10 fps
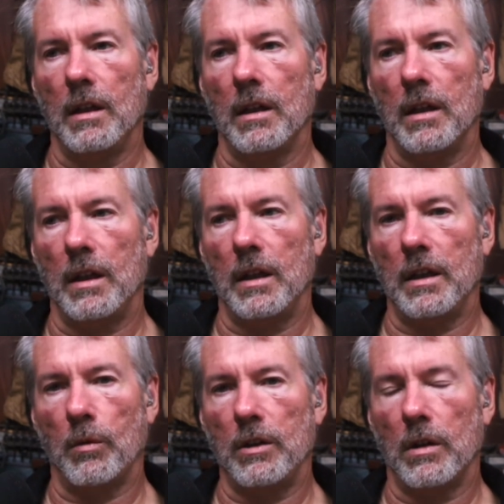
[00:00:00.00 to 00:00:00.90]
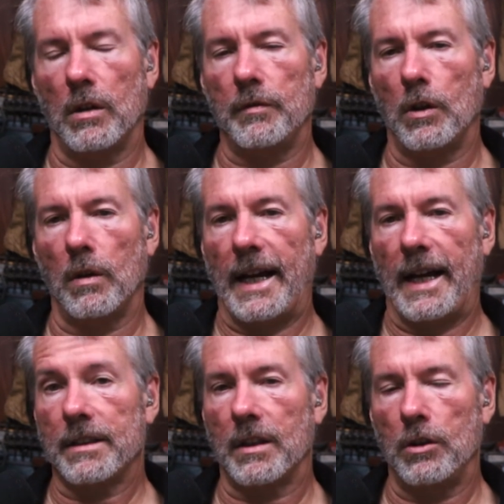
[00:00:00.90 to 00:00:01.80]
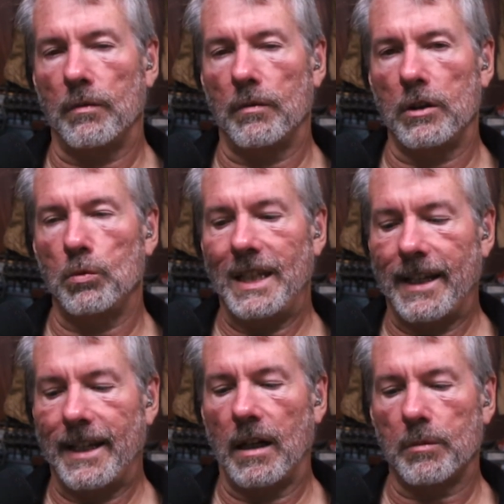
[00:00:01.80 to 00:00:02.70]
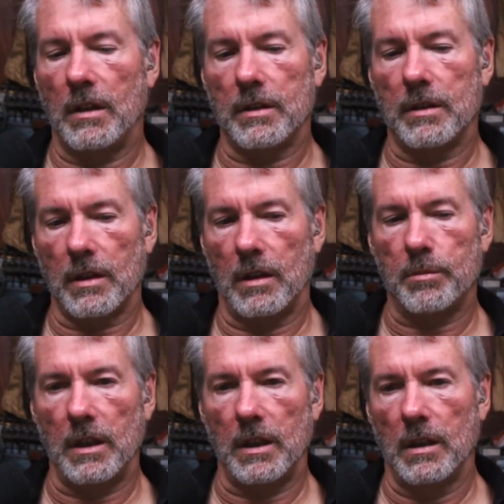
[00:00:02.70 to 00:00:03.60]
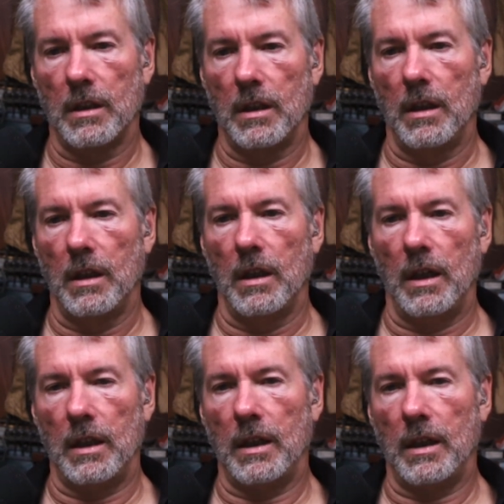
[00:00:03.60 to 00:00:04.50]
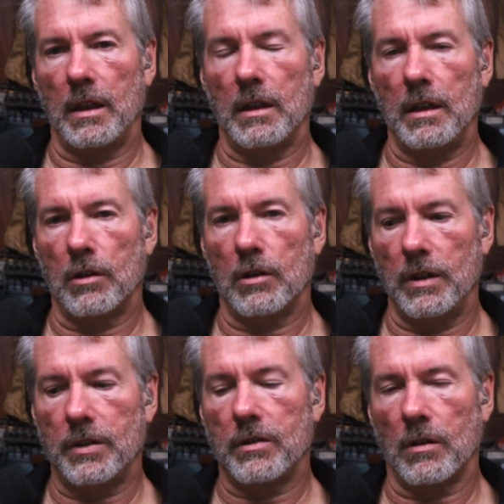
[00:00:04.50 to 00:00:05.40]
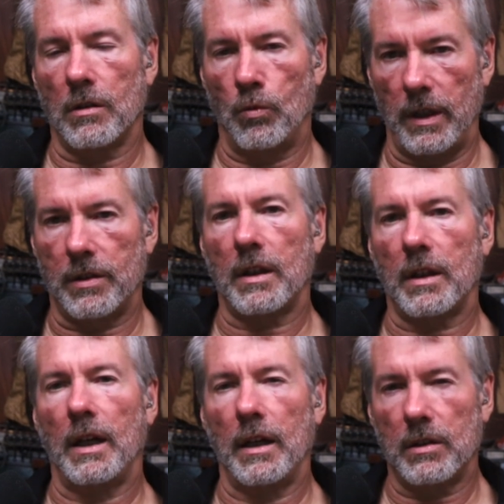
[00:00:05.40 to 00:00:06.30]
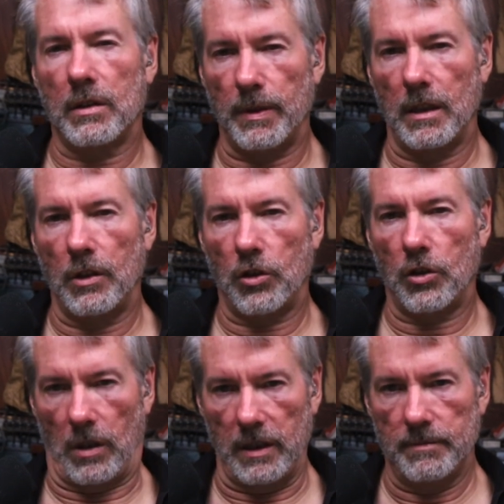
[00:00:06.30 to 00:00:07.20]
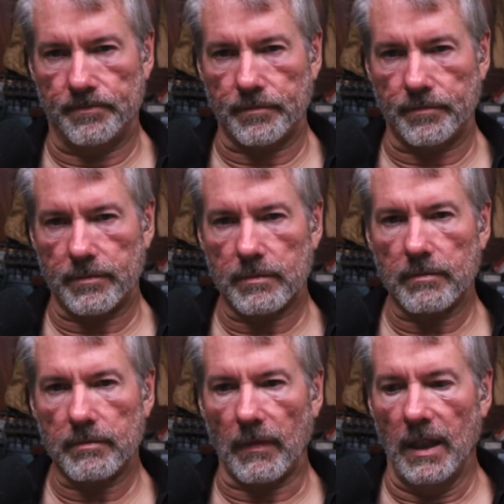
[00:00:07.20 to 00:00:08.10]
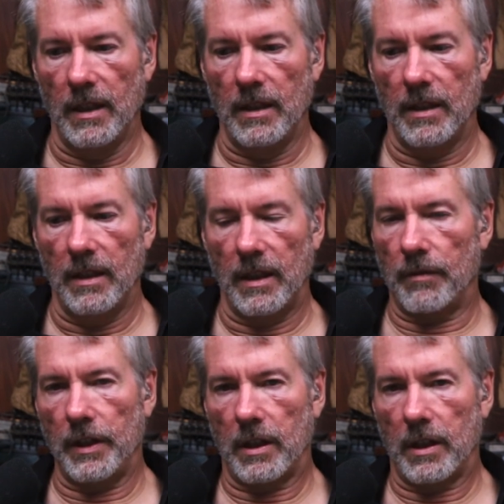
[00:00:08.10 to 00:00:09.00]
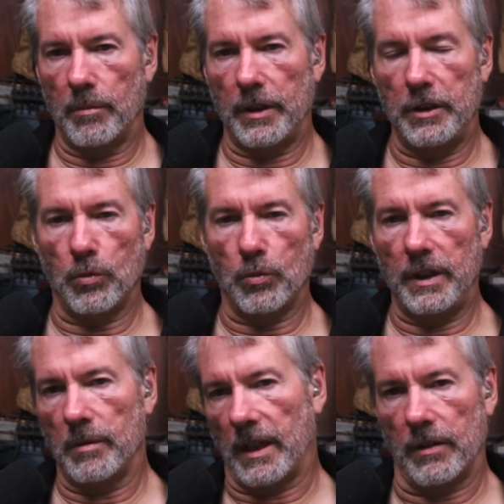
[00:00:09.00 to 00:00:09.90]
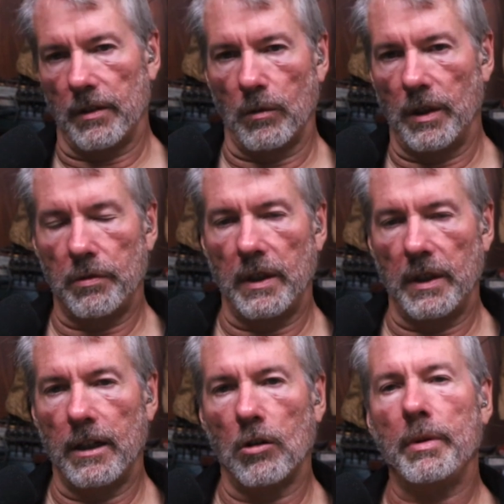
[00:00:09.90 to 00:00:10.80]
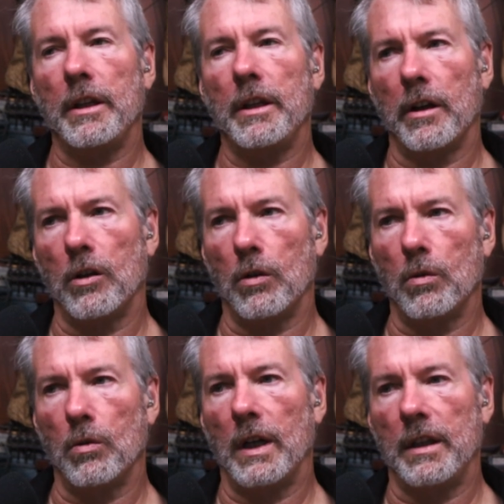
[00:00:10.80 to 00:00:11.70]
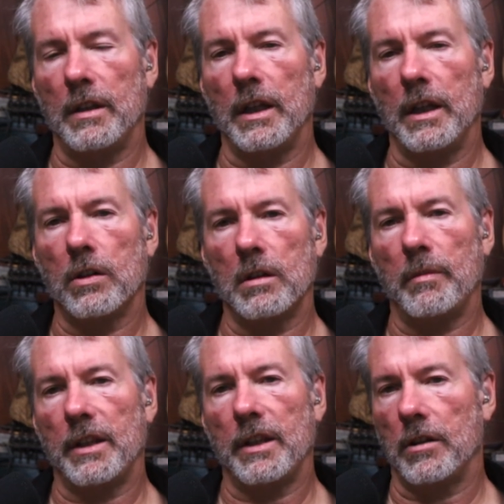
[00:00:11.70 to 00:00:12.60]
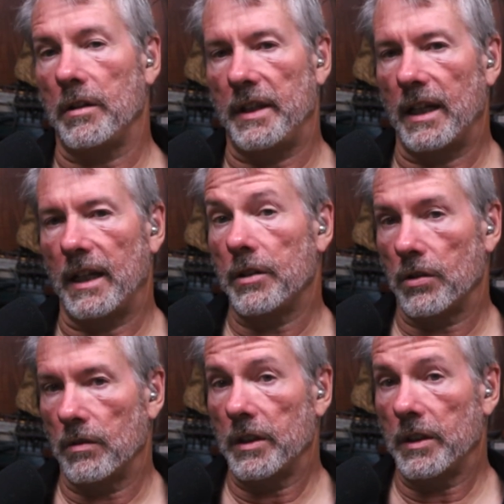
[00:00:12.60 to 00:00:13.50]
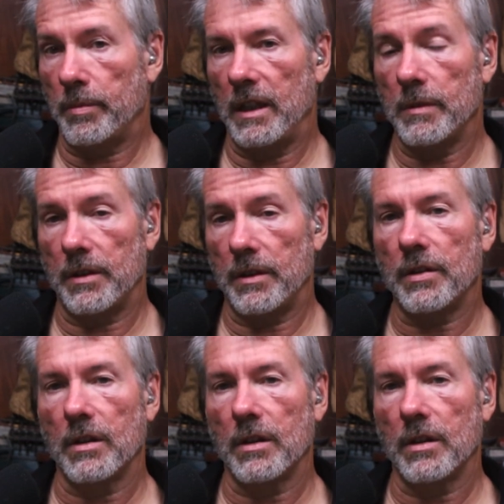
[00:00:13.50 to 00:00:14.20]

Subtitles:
And that way you have no asset. You decapitalize the company. And that increases the risk exponentially. Every company you read about that went through an LBO and then they couldn't make their debt service payments,